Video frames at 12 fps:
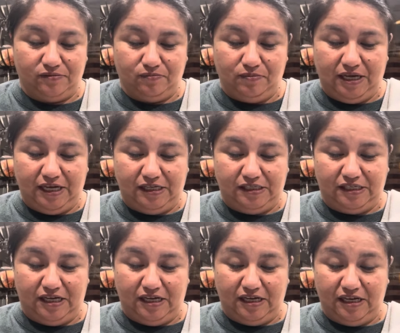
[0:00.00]
because
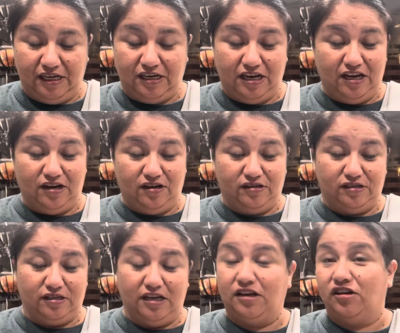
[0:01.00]

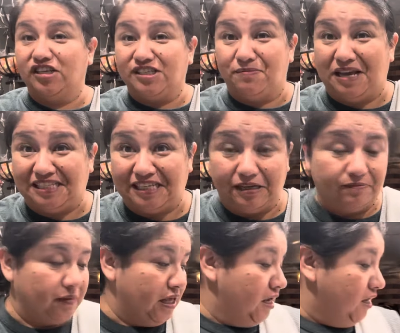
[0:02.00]
it looks amazing.
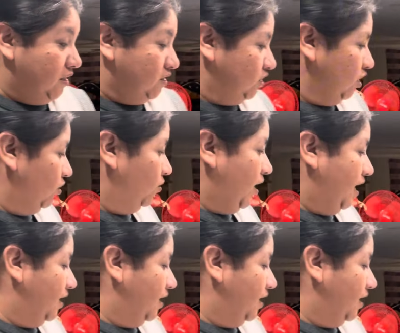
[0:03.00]
So,